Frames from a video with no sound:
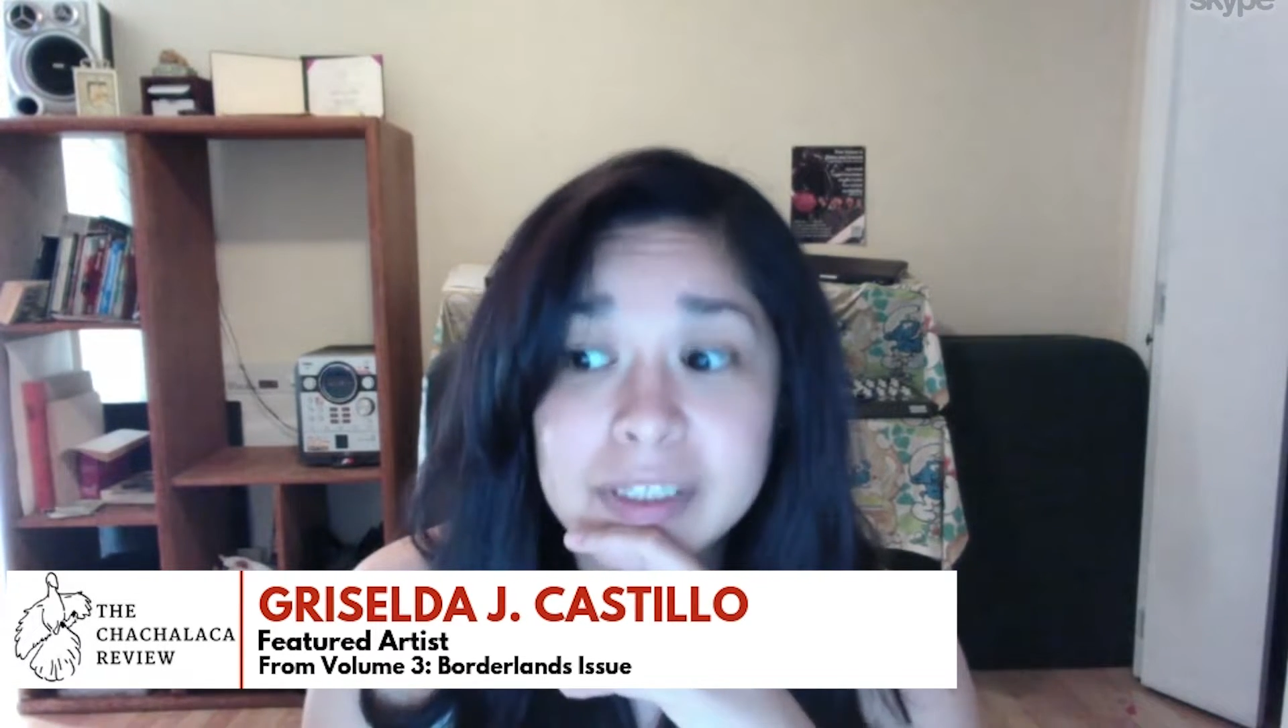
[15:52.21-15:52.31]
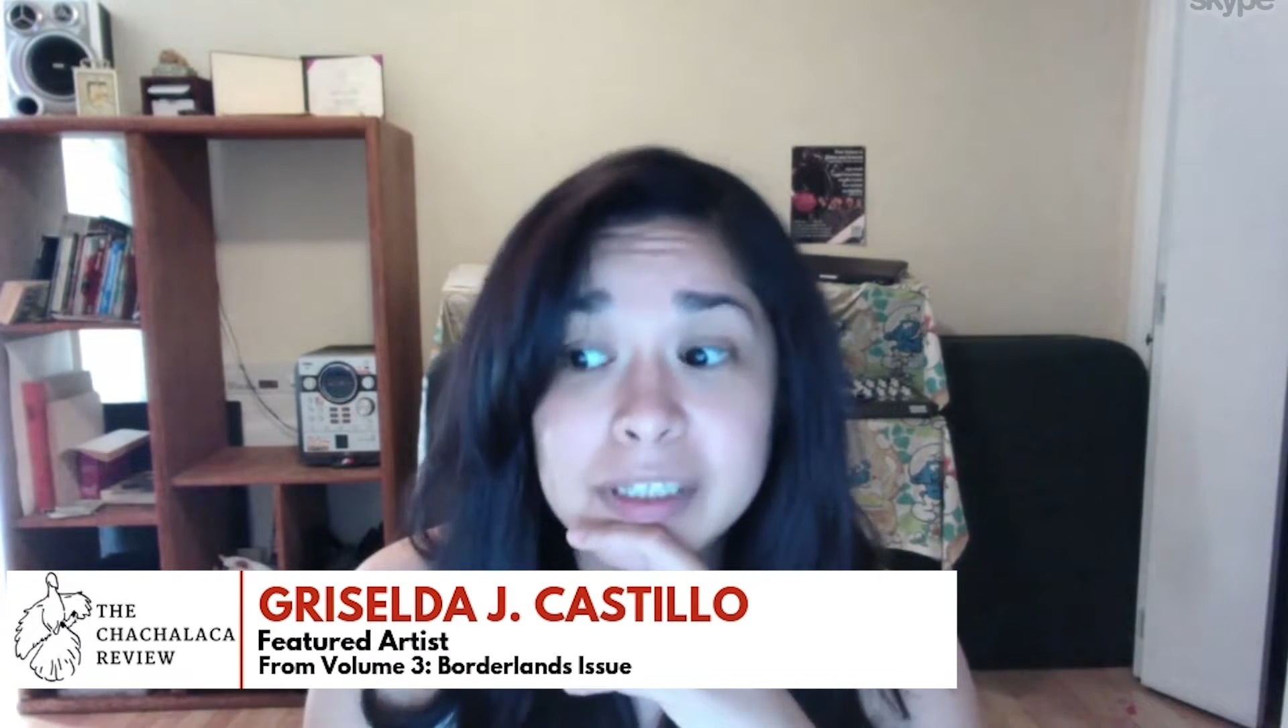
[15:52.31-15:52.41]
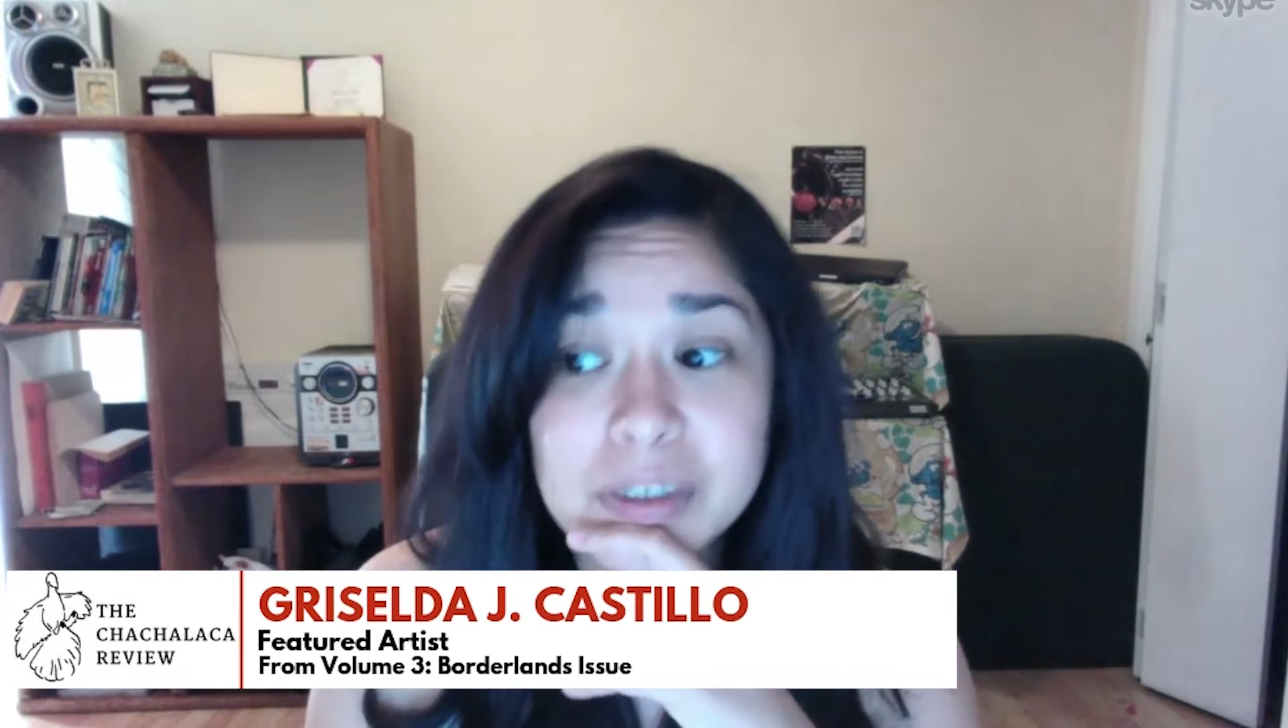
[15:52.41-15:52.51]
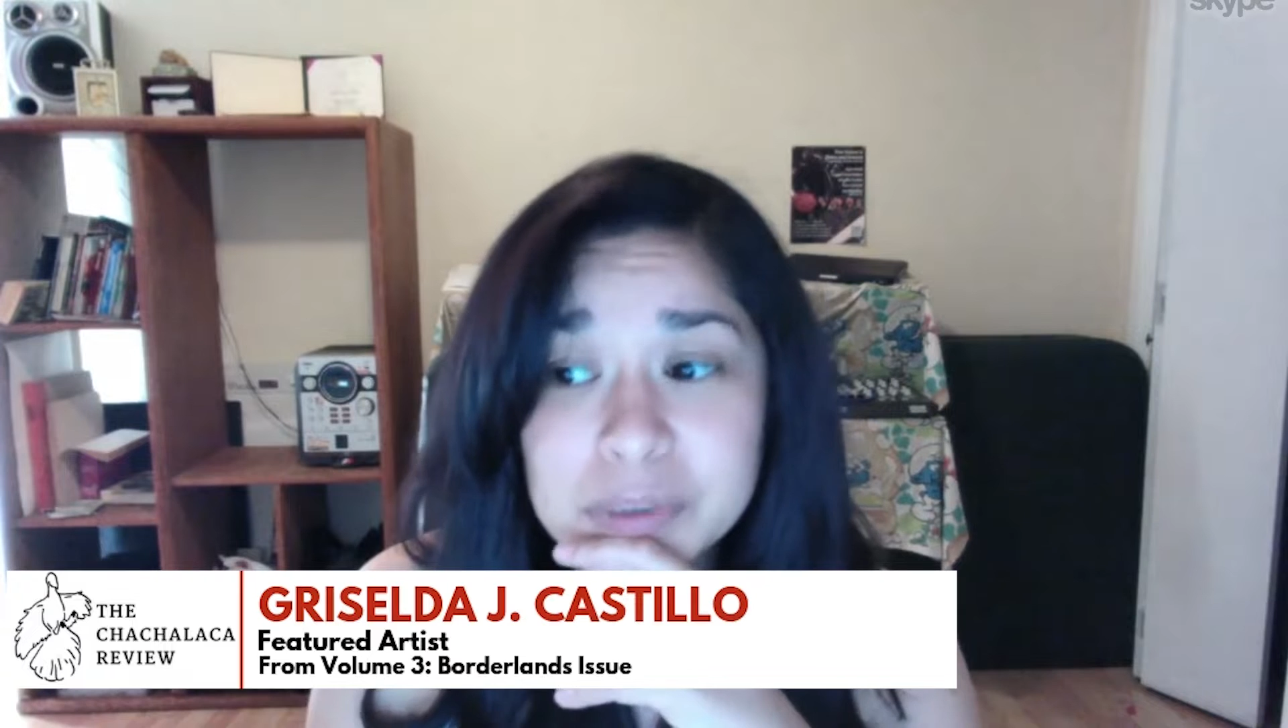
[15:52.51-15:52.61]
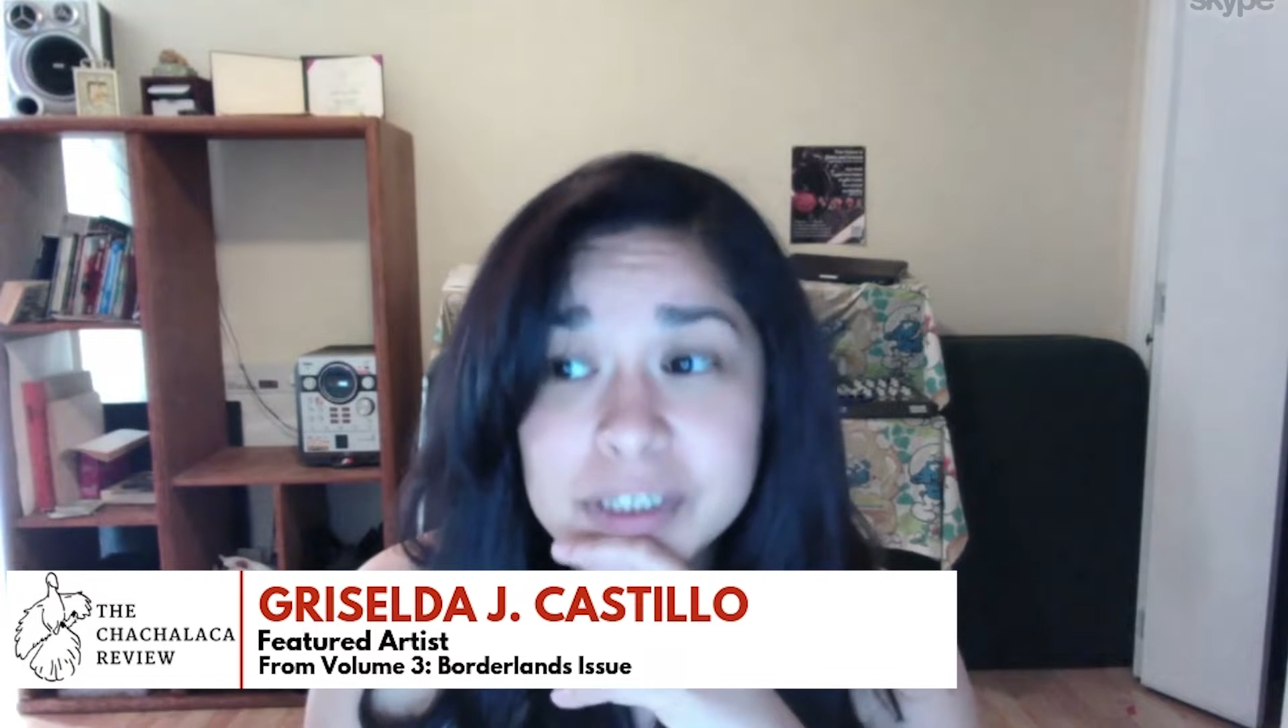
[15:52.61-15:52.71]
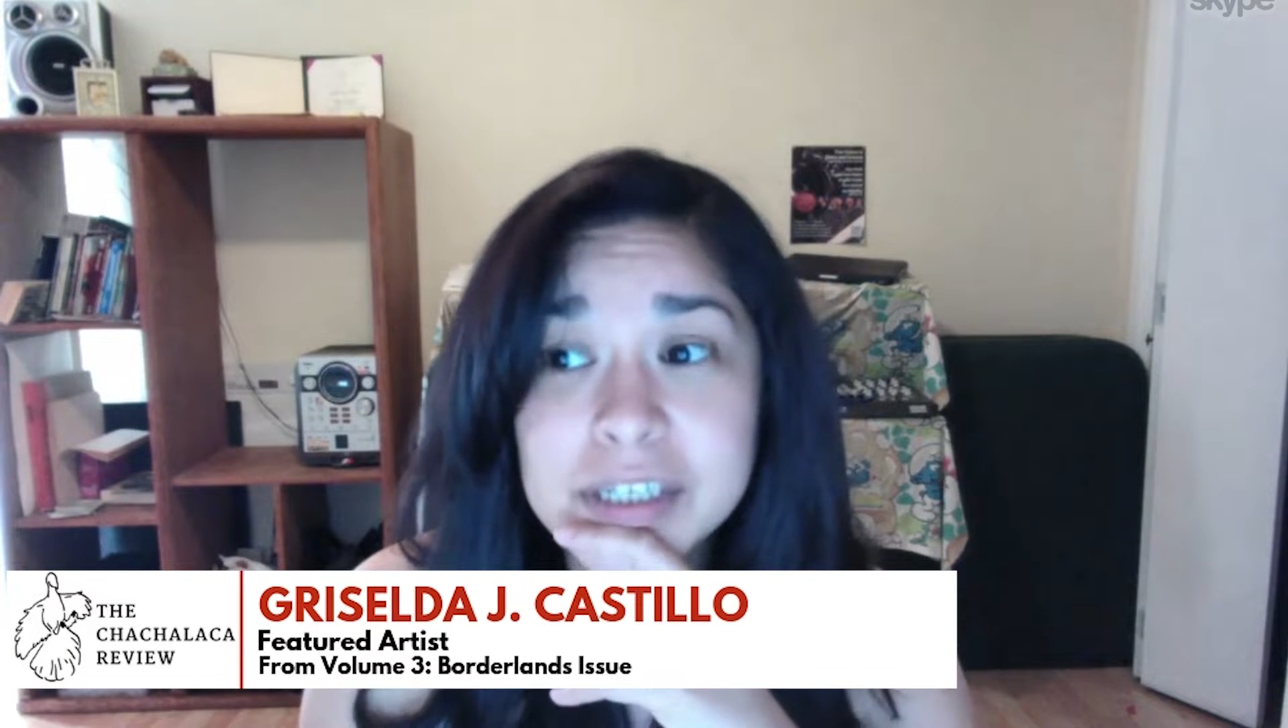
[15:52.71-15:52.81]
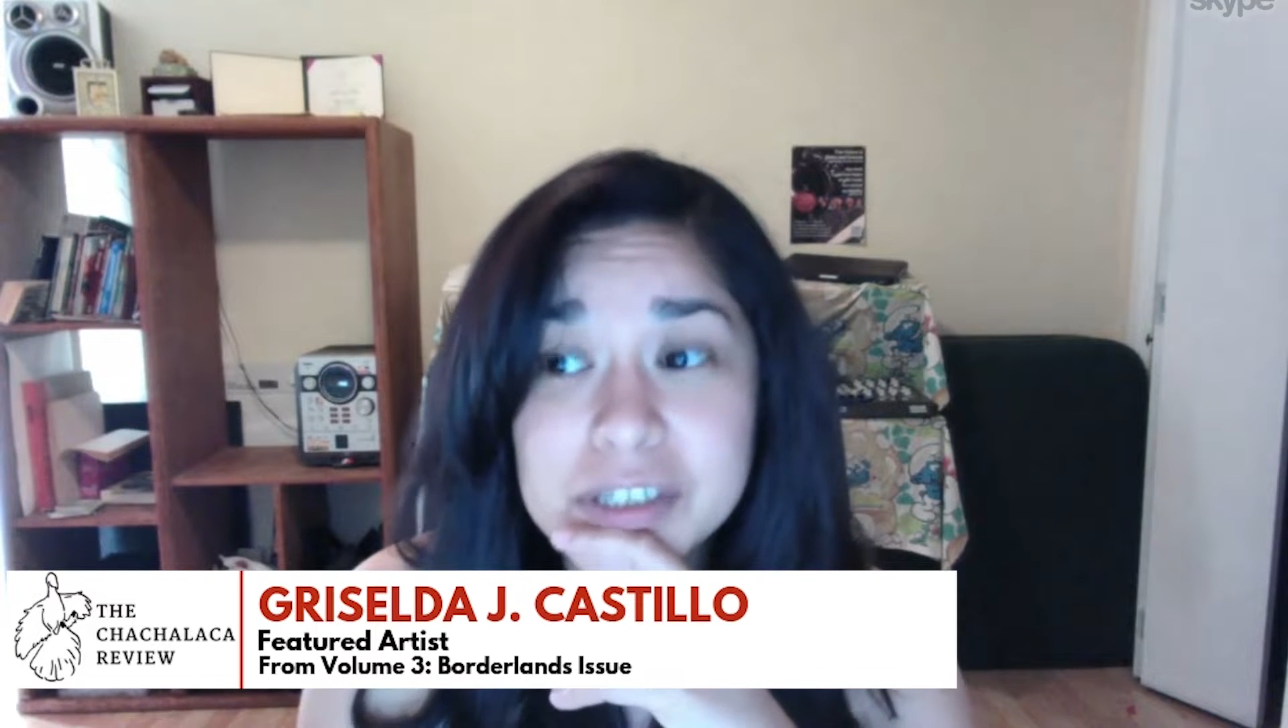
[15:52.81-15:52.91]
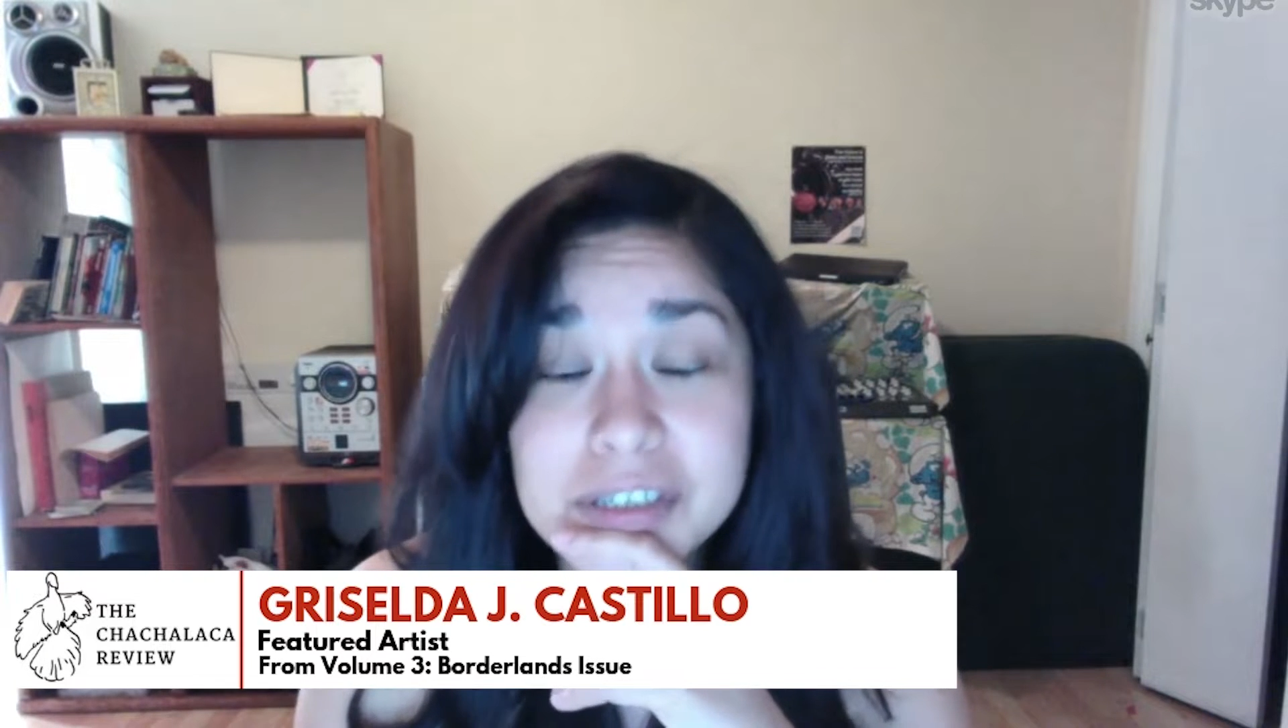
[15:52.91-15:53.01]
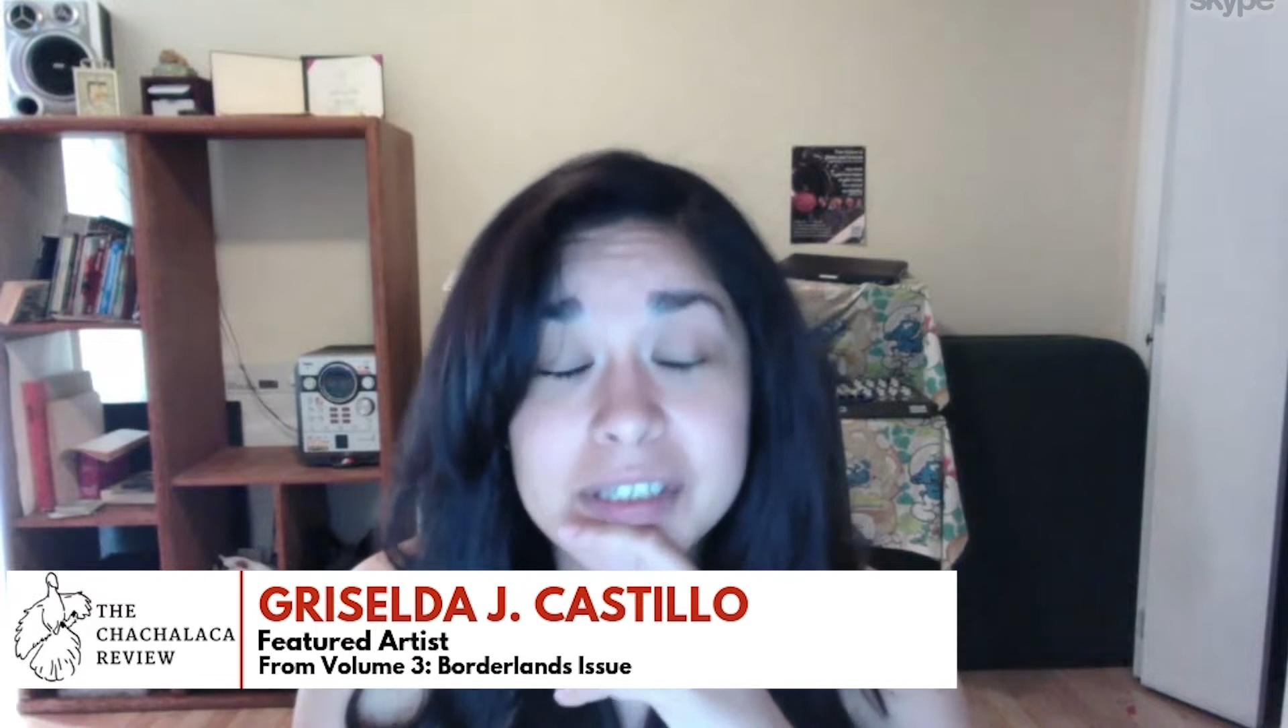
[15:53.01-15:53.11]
it really just